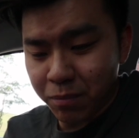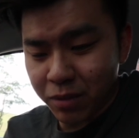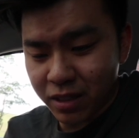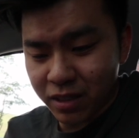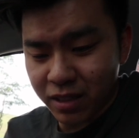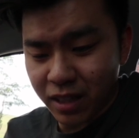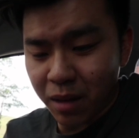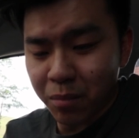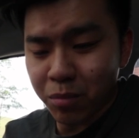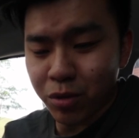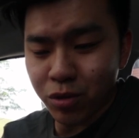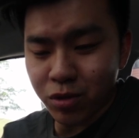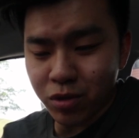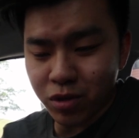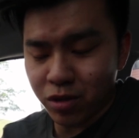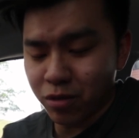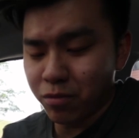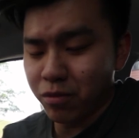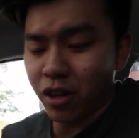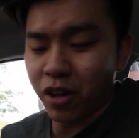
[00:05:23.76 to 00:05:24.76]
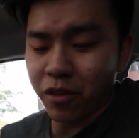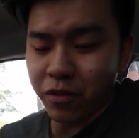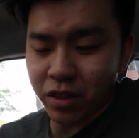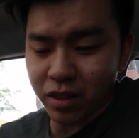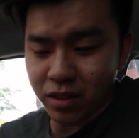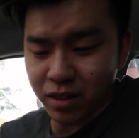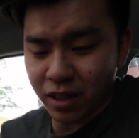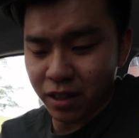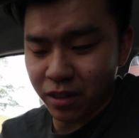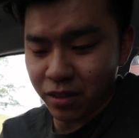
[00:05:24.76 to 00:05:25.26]
Mewtwo,
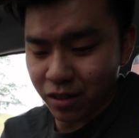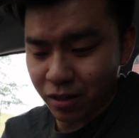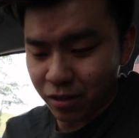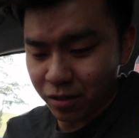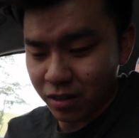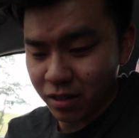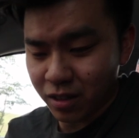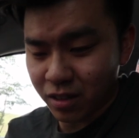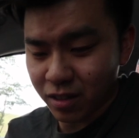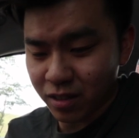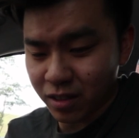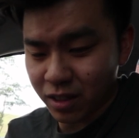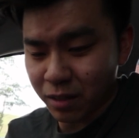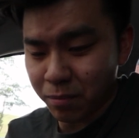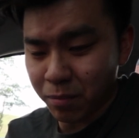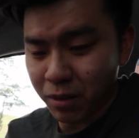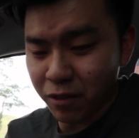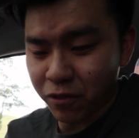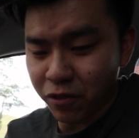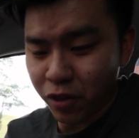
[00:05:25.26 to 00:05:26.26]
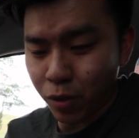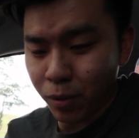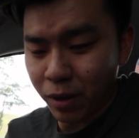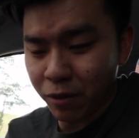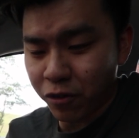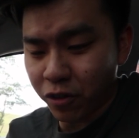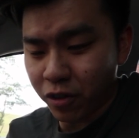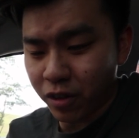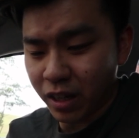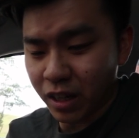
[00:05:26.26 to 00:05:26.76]
obviously, you know, in terms of CP.
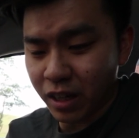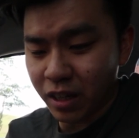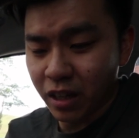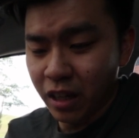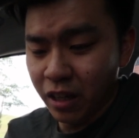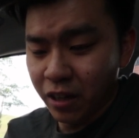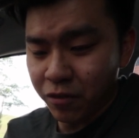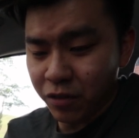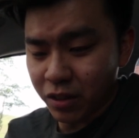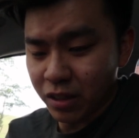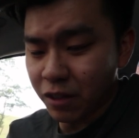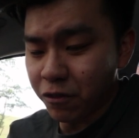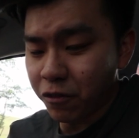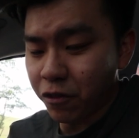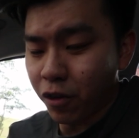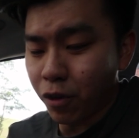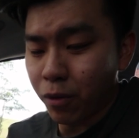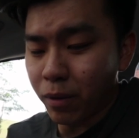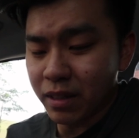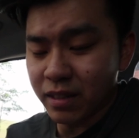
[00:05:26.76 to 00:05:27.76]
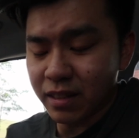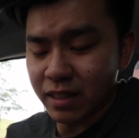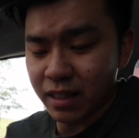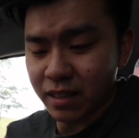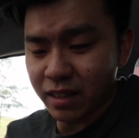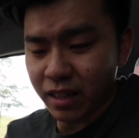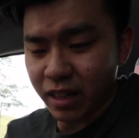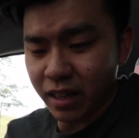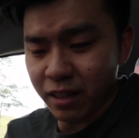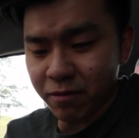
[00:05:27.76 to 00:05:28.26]
4148 versus
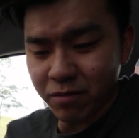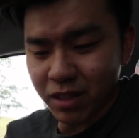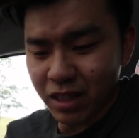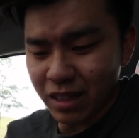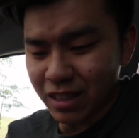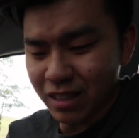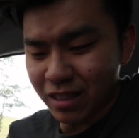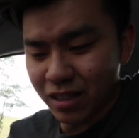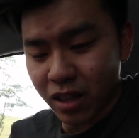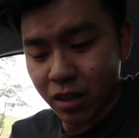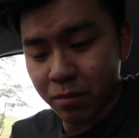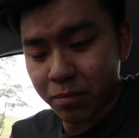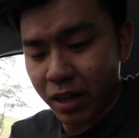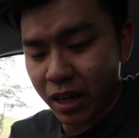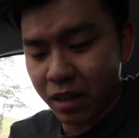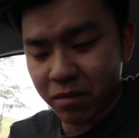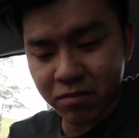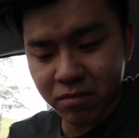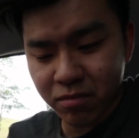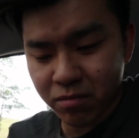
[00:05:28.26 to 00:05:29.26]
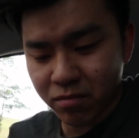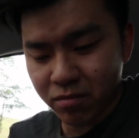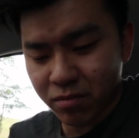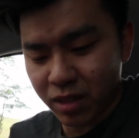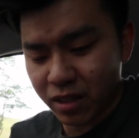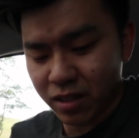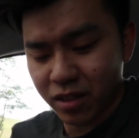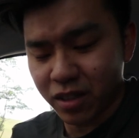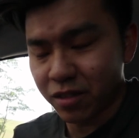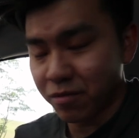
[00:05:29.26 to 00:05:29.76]
4168, yeah, not bad,
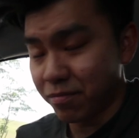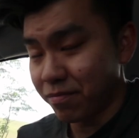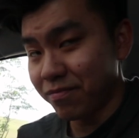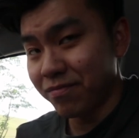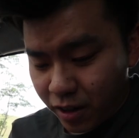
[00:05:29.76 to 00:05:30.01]
but still.